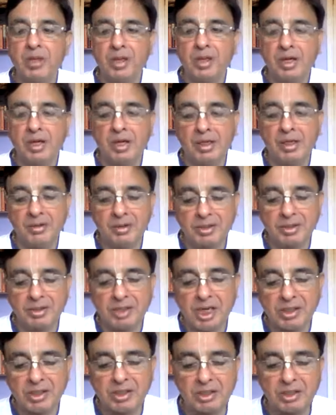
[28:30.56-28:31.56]
the
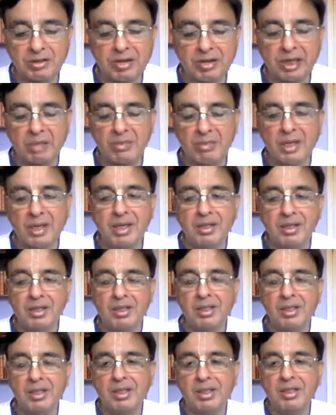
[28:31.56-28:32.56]
Shastras recommend
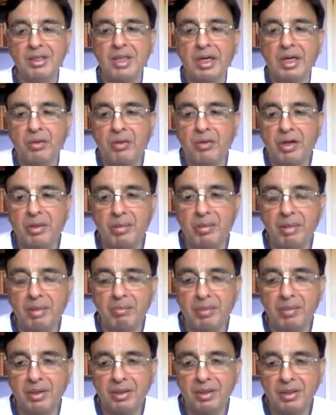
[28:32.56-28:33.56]
that we
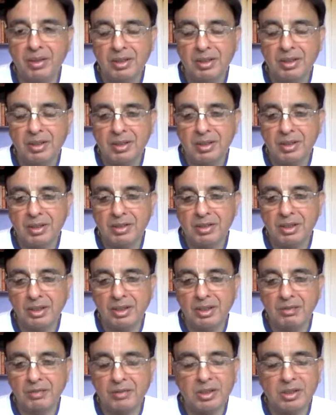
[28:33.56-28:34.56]
remember
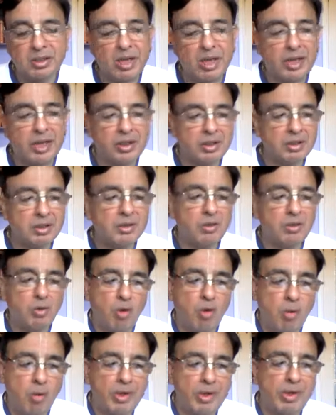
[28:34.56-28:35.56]
Narsimha Dev. Just like
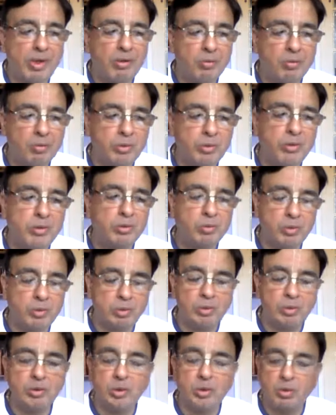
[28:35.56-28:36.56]
normally we
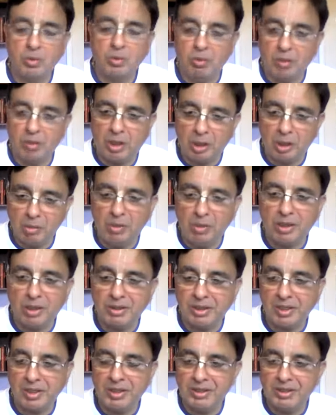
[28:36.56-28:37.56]
used to do Hanuman
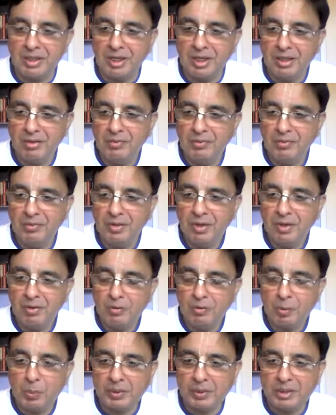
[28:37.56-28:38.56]
Chalisa
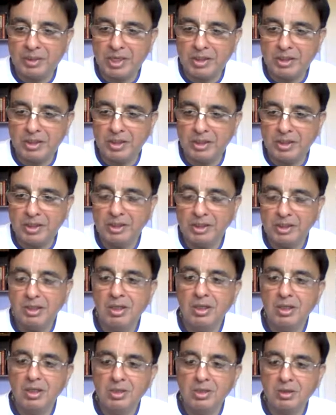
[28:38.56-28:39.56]
for protection.
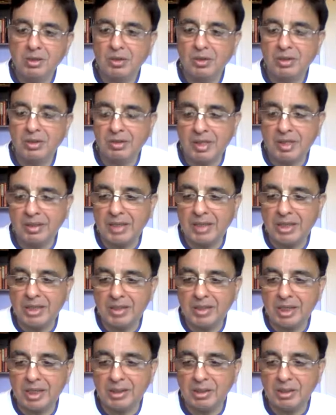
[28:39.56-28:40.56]
So
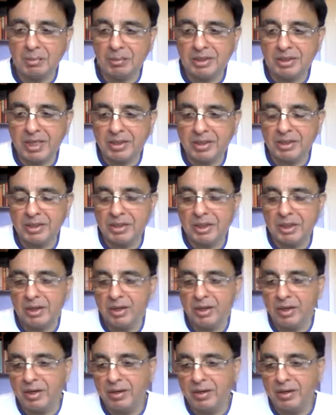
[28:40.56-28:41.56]
that's the protection